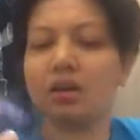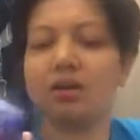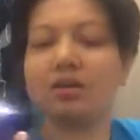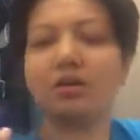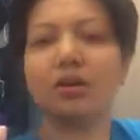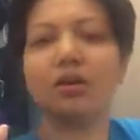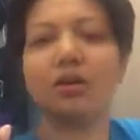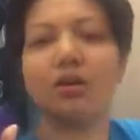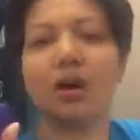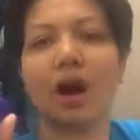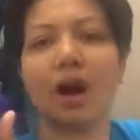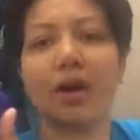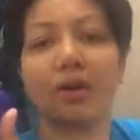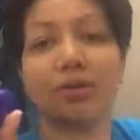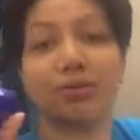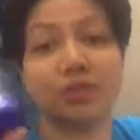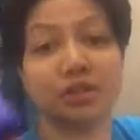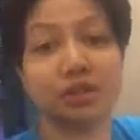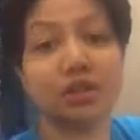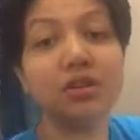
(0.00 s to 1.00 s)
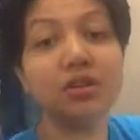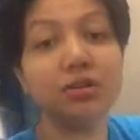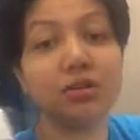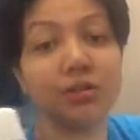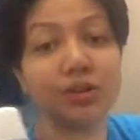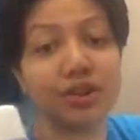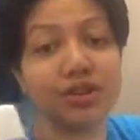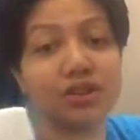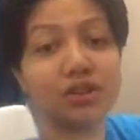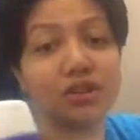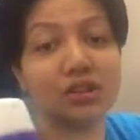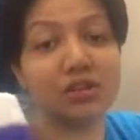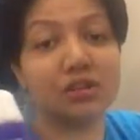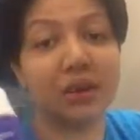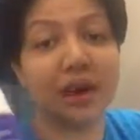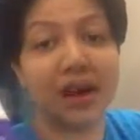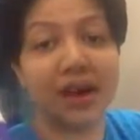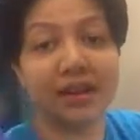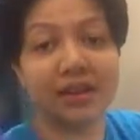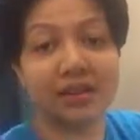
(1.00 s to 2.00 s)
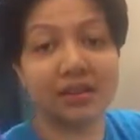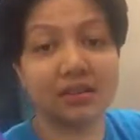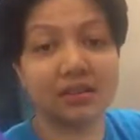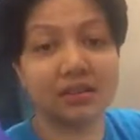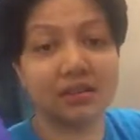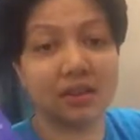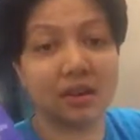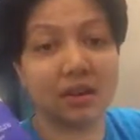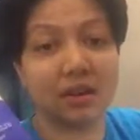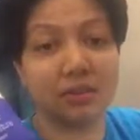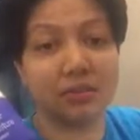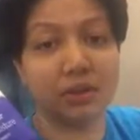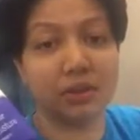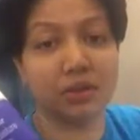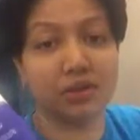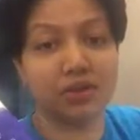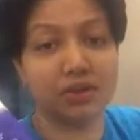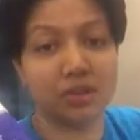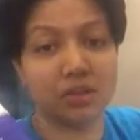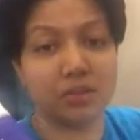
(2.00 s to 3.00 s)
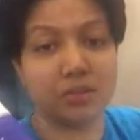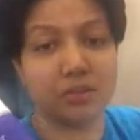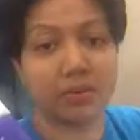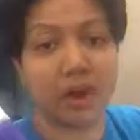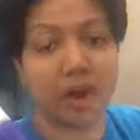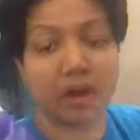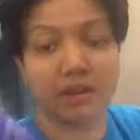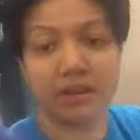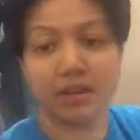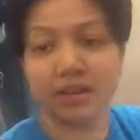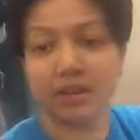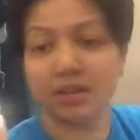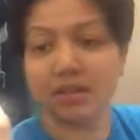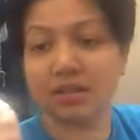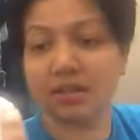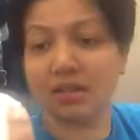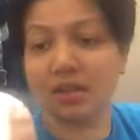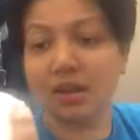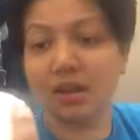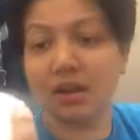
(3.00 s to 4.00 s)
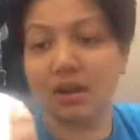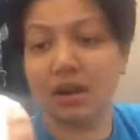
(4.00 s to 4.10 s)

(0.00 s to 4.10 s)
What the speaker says: So I did originally buy this Neutrogena product.